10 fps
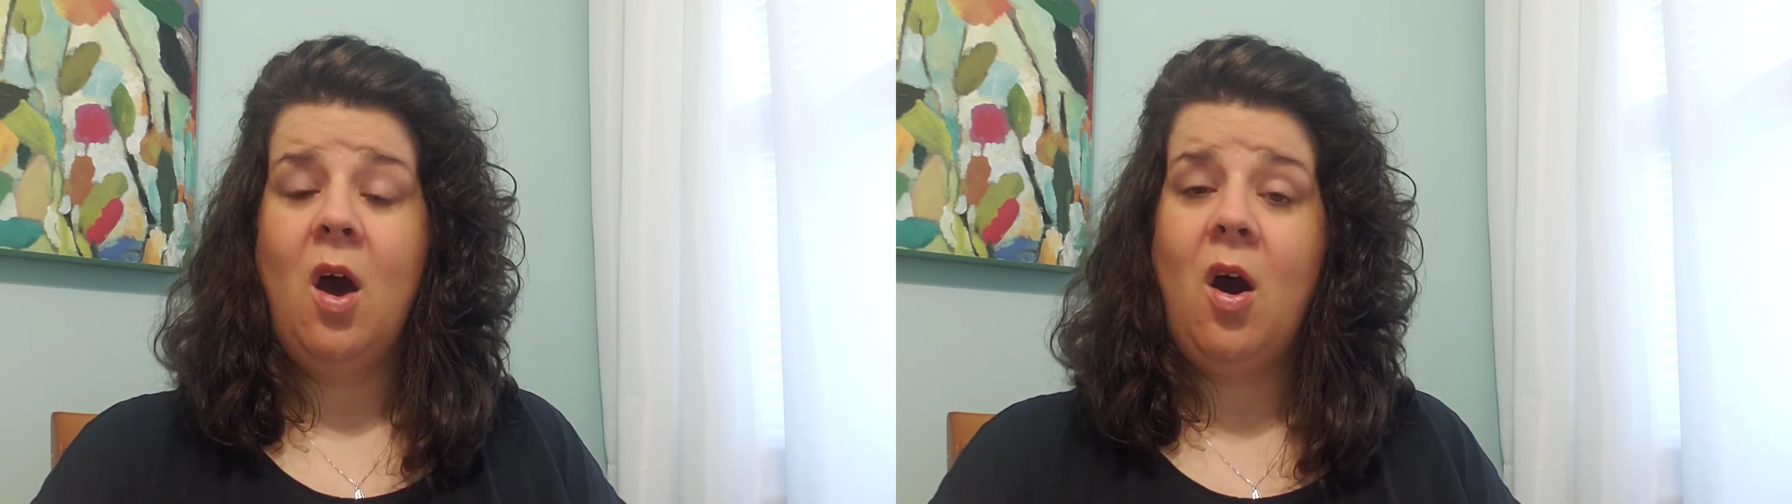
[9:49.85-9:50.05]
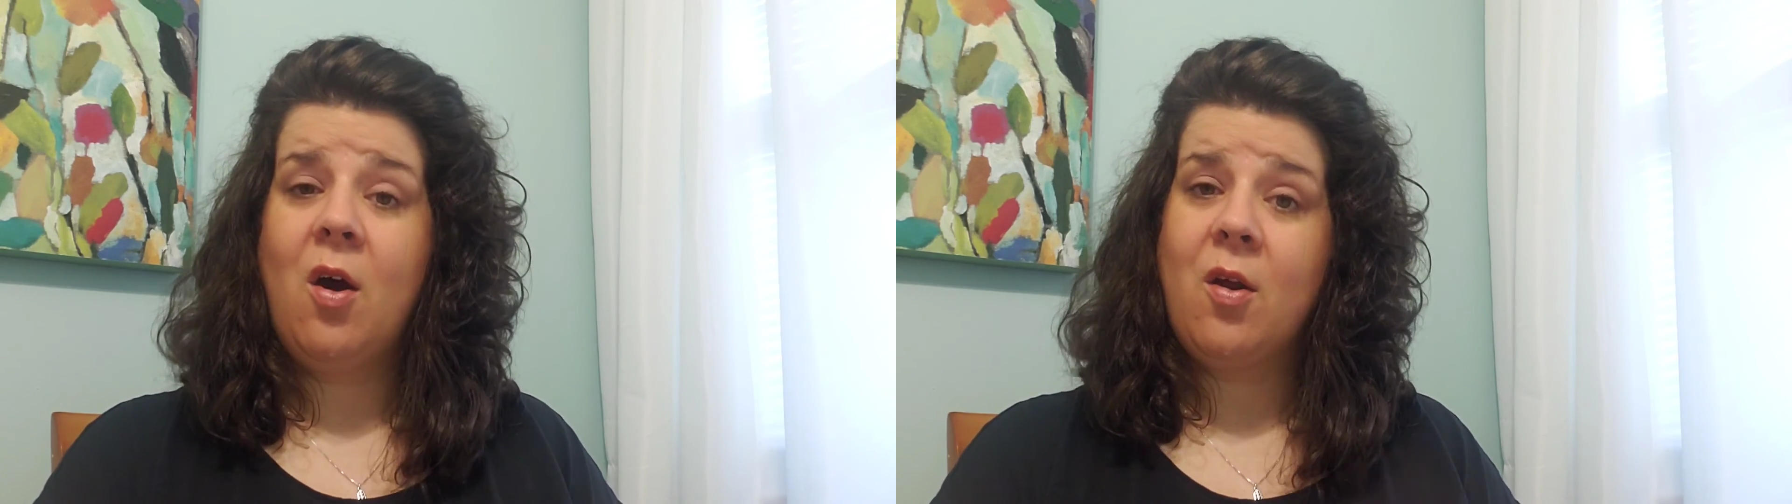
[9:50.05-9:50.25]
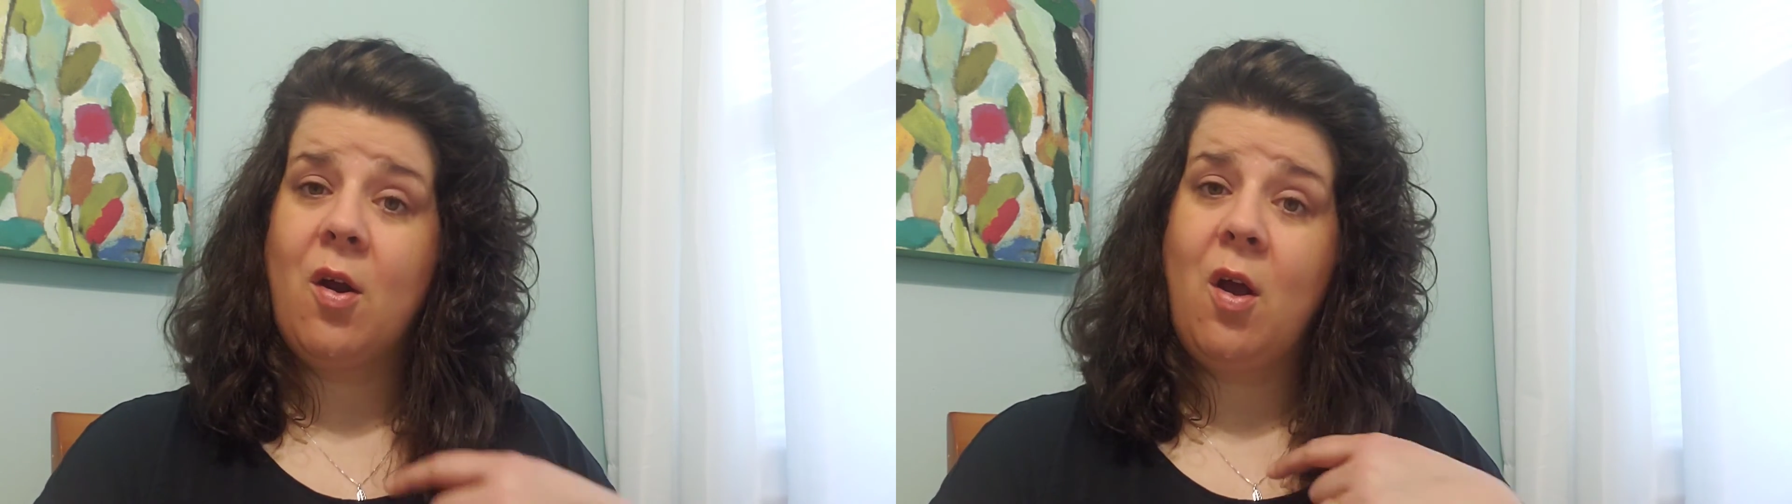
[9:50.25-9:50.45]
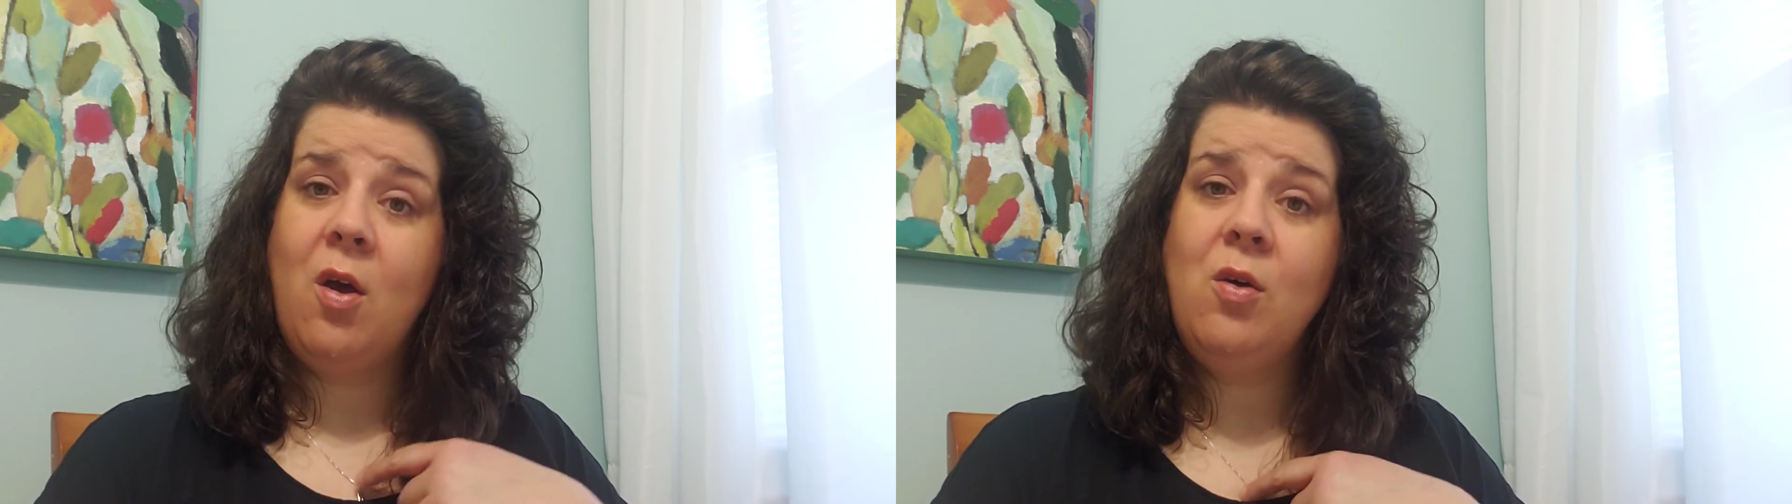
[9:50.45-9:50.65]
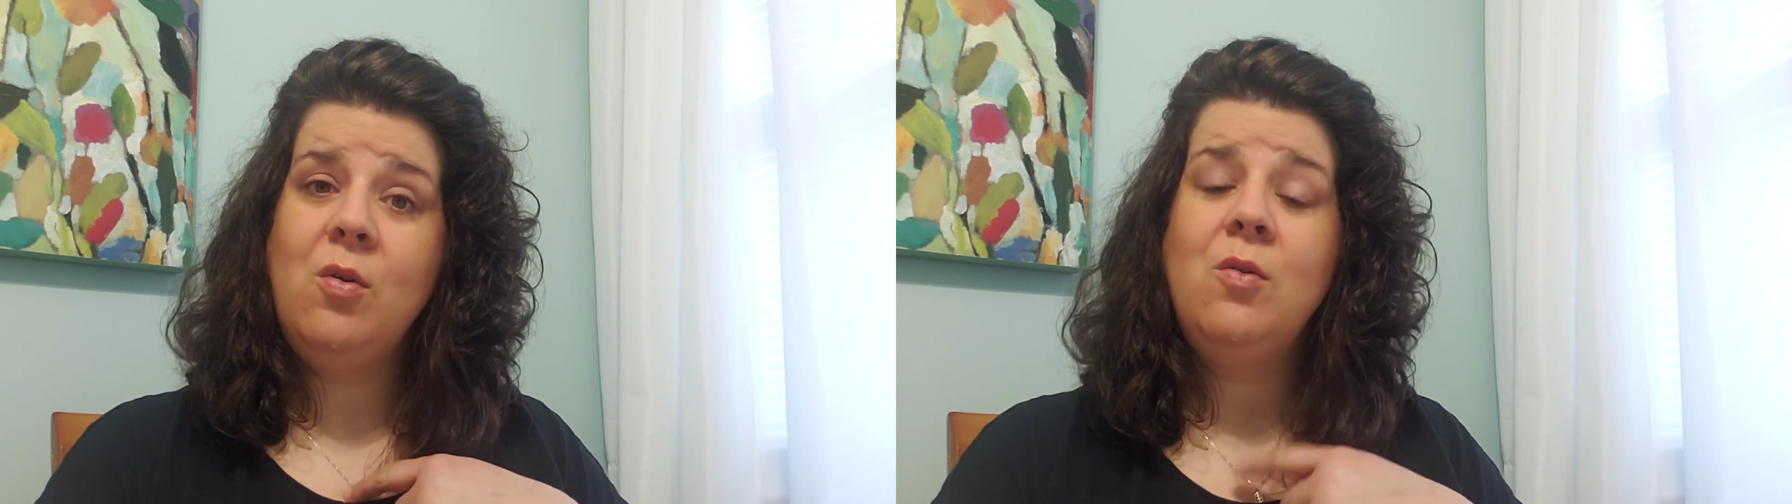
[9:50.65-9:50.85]
on our
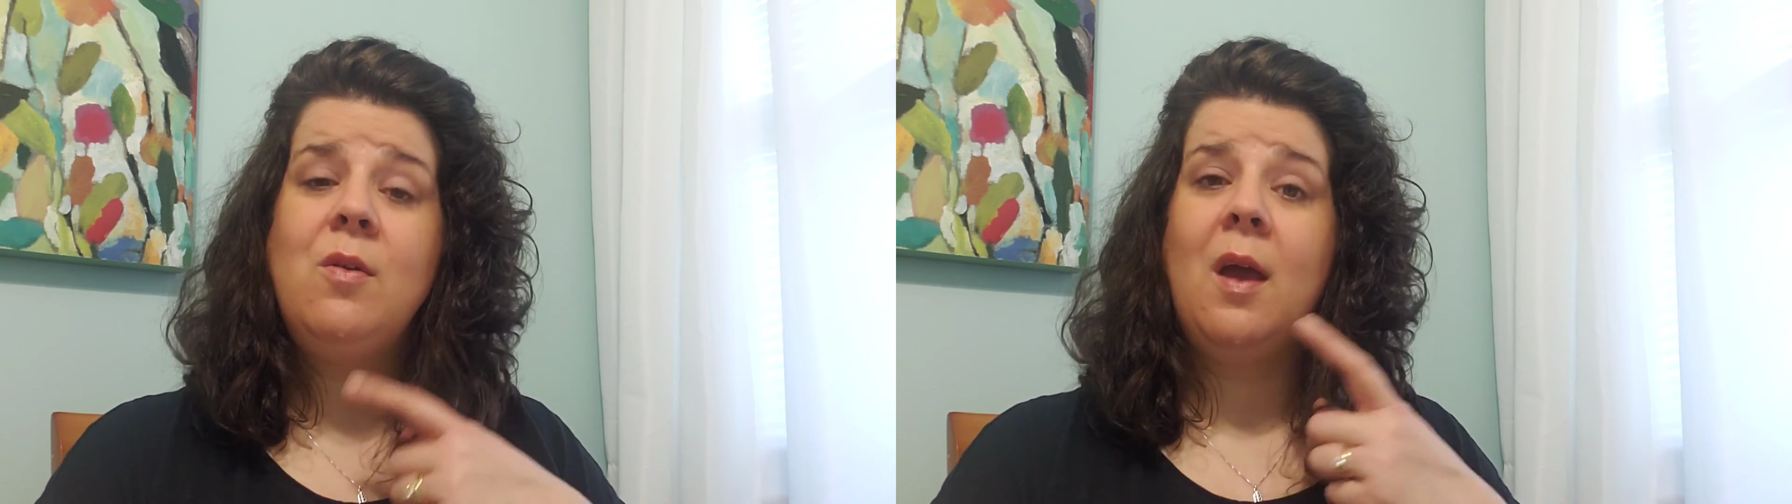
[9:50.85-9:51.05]
own